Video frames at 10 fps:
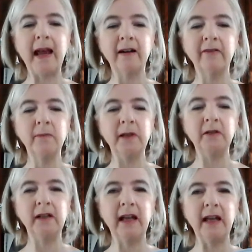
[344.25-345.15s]
out of the
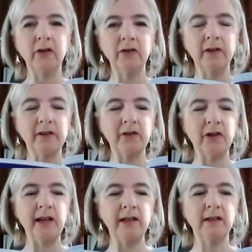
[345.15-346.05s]
building and onto the
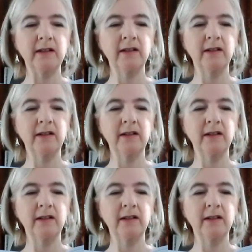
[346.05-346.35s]
street.